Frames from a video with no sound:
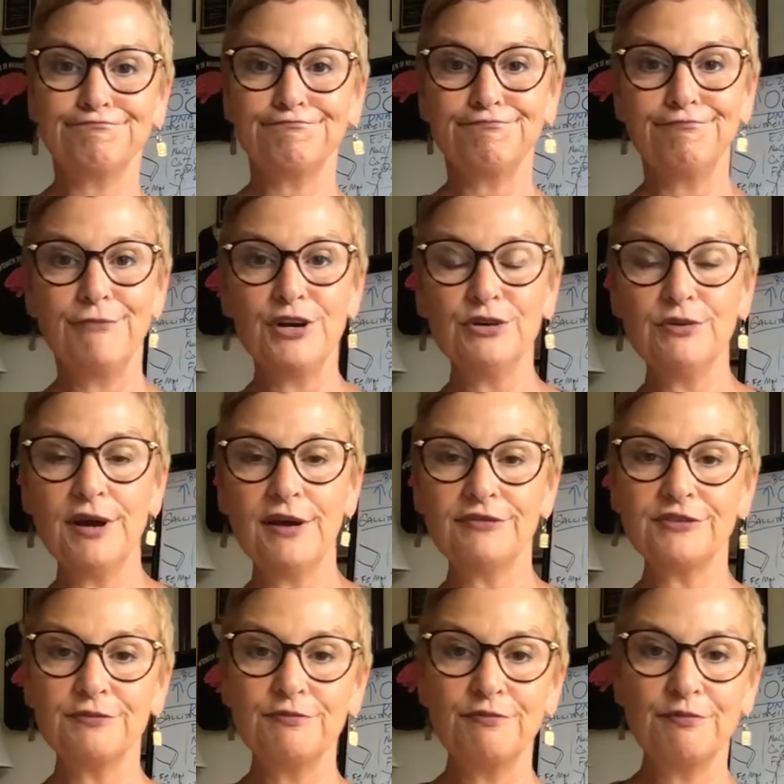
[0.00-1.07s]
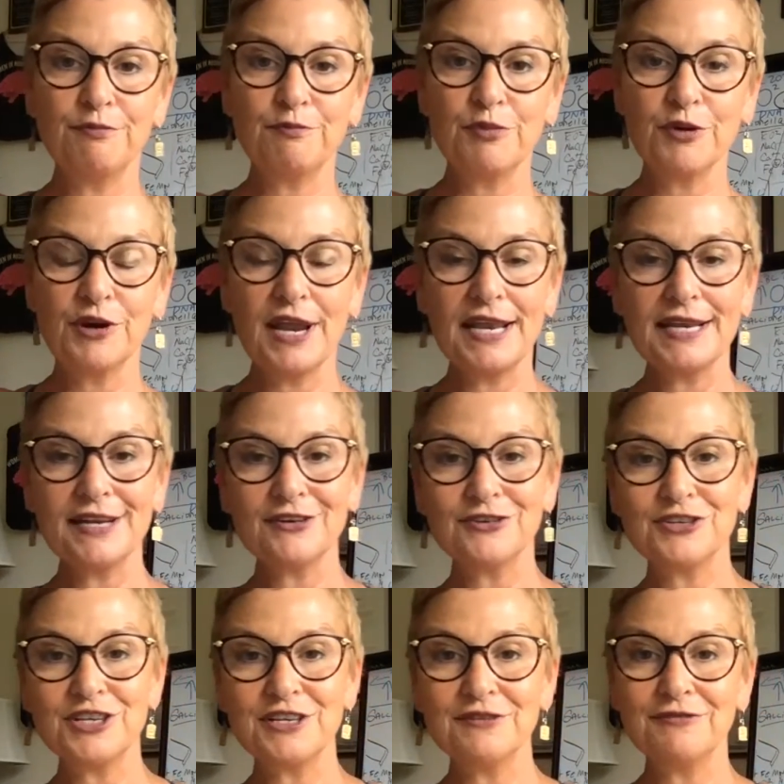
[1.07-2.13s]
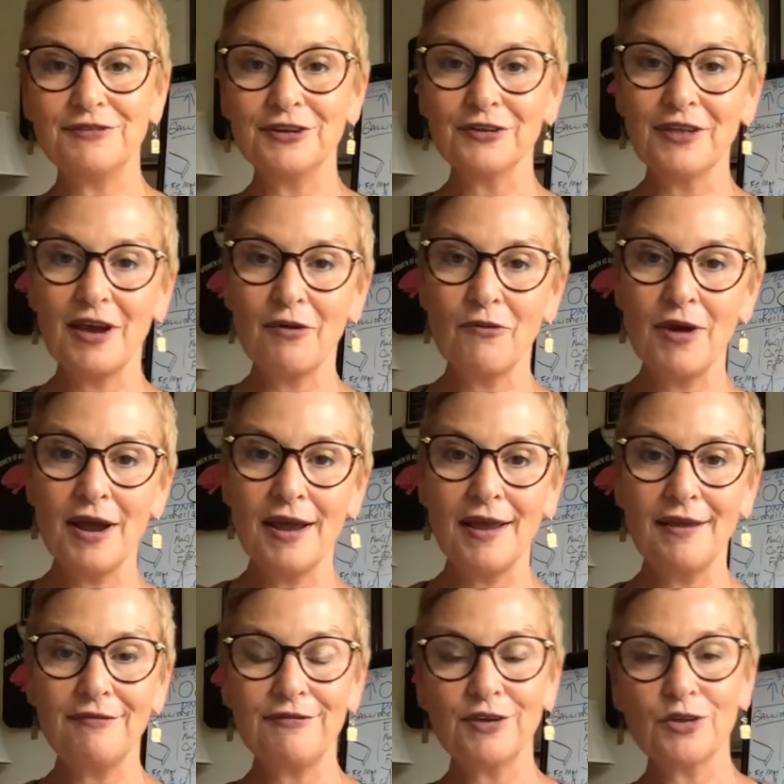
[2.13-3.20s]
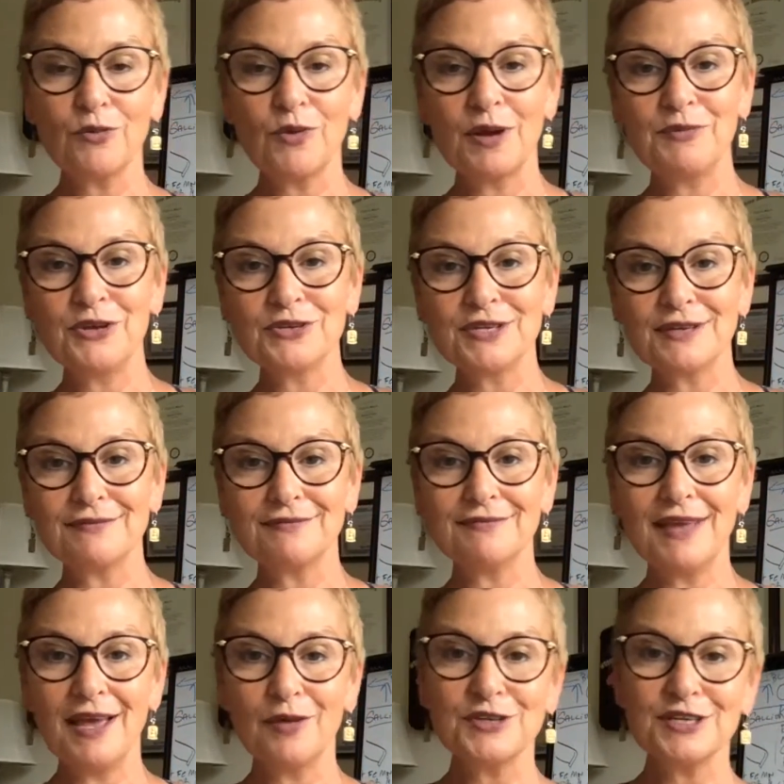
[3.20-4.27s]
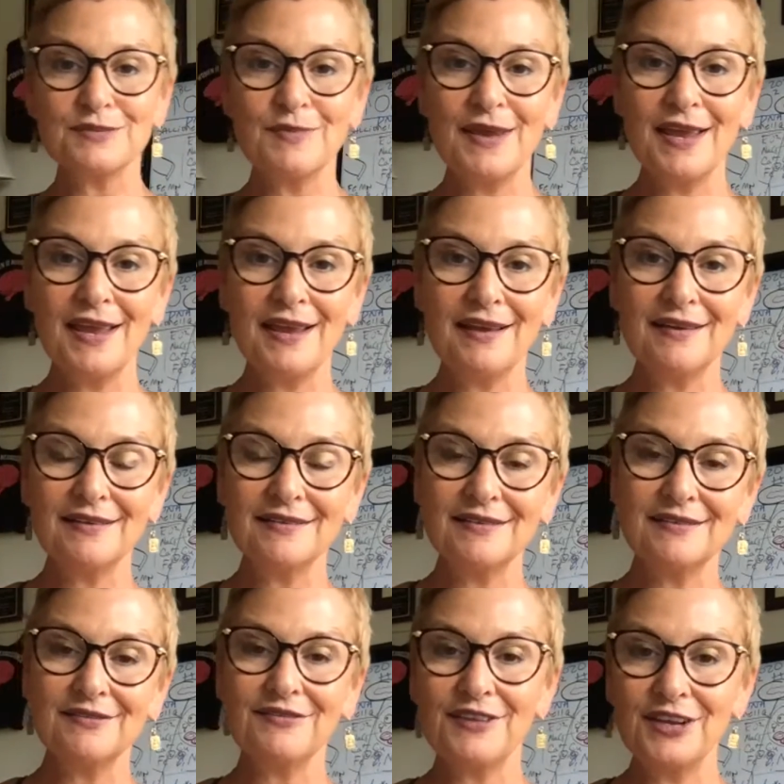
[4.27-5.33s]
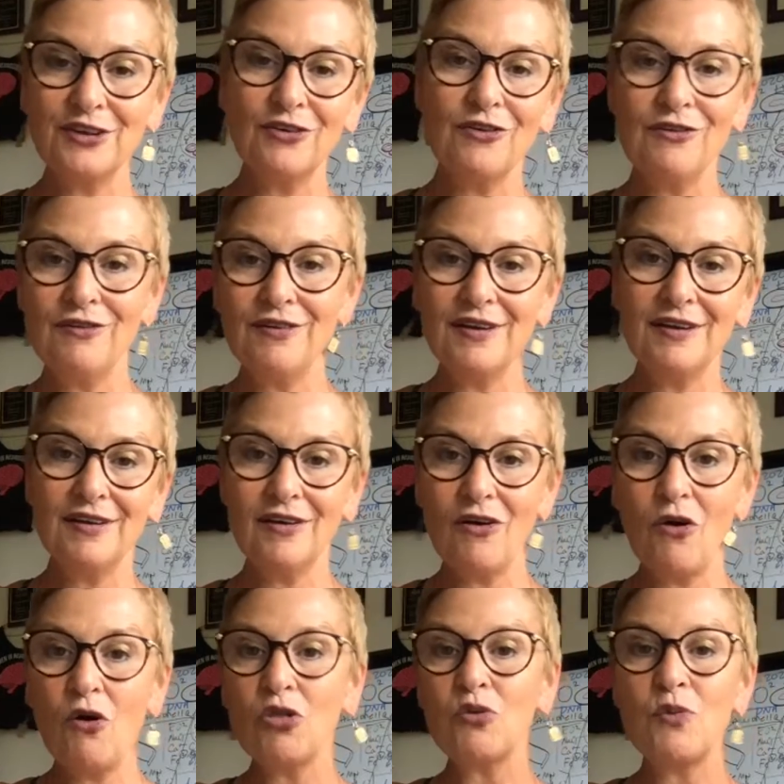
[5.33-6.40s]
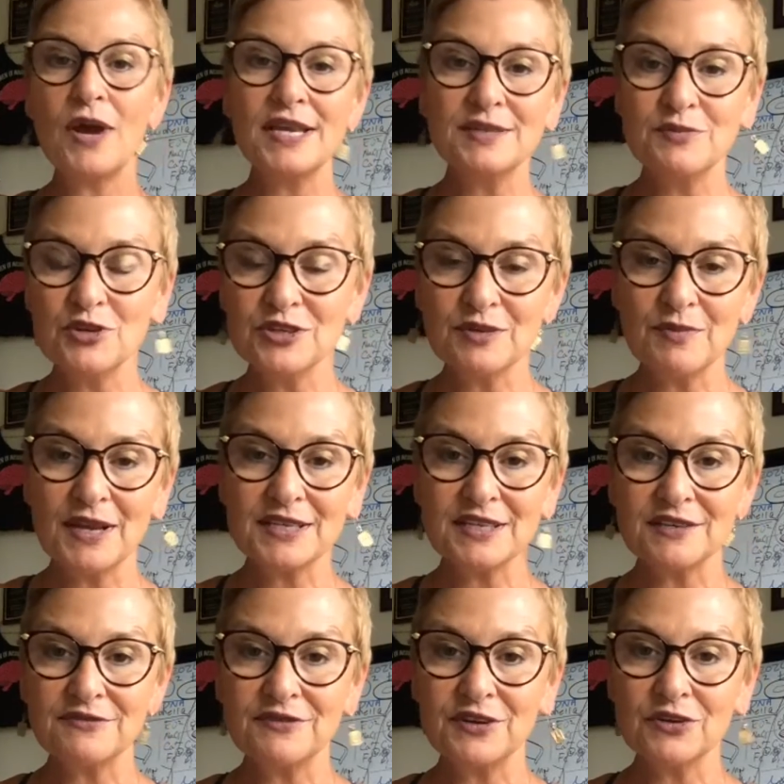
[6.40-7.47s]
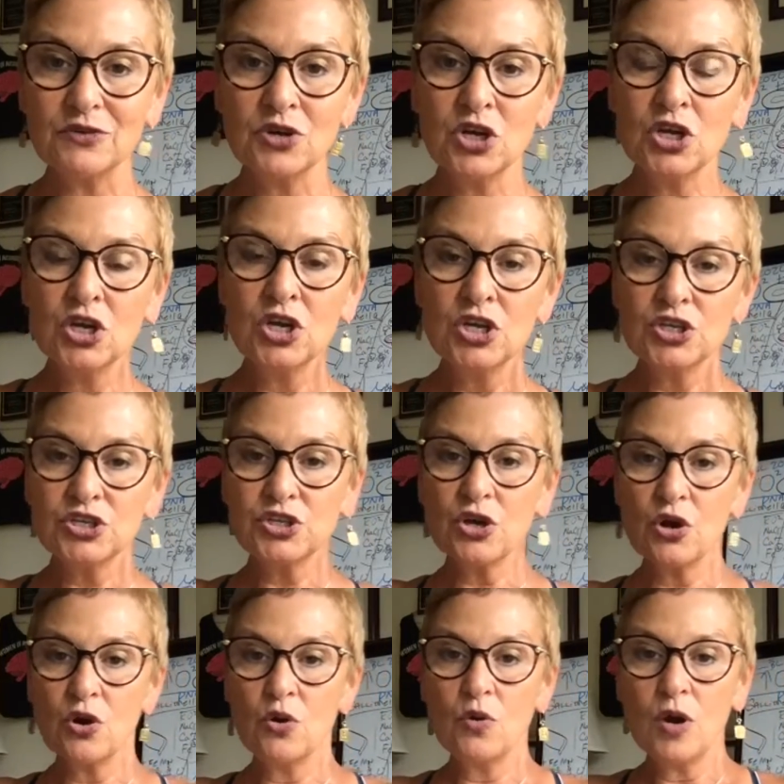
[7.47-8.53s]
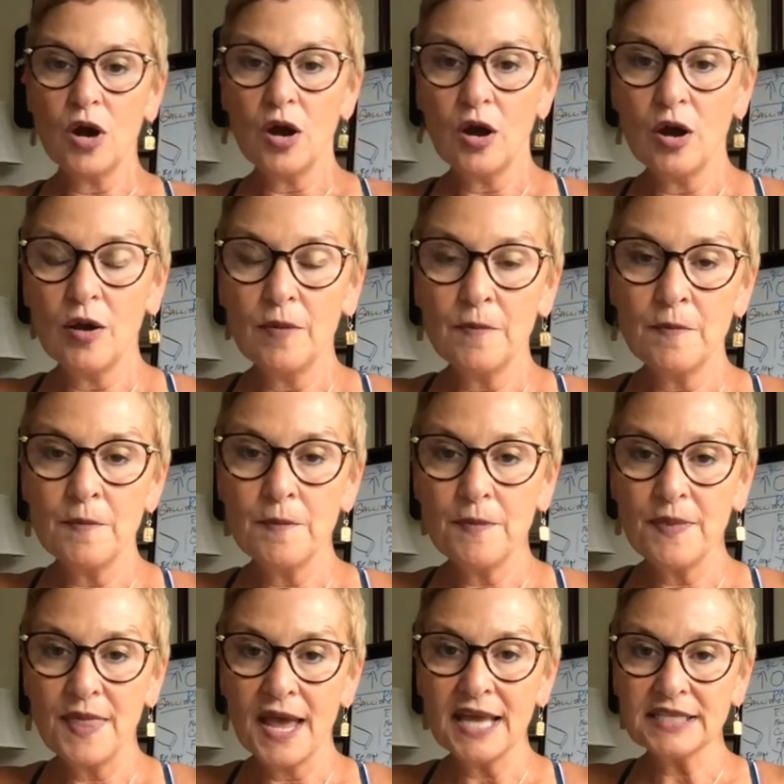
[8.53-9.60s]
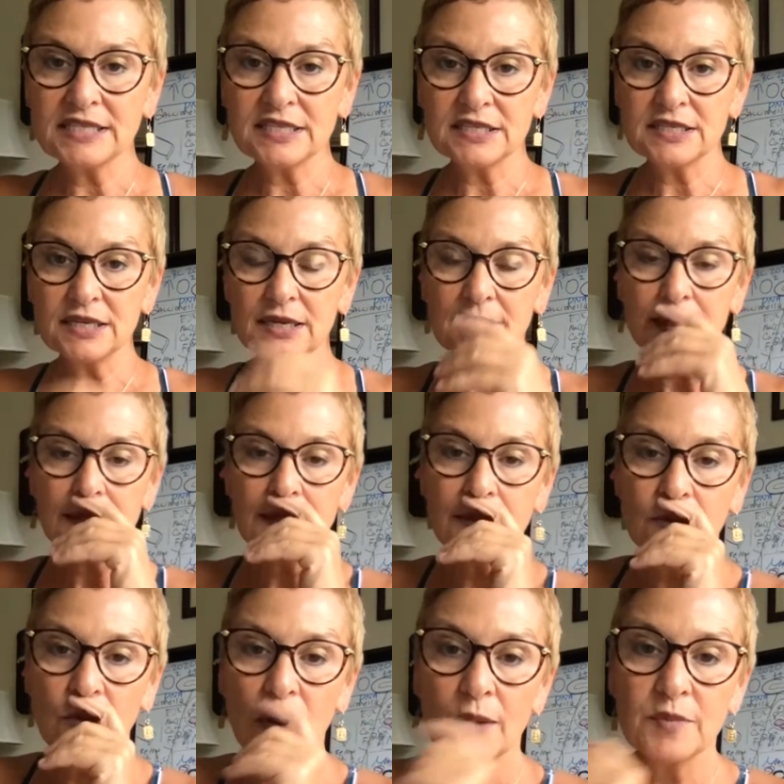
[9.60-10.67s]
we don't have to create energy to feel that way, feel the way music helps us feel, all the ways music makes us feel. So that's where I'm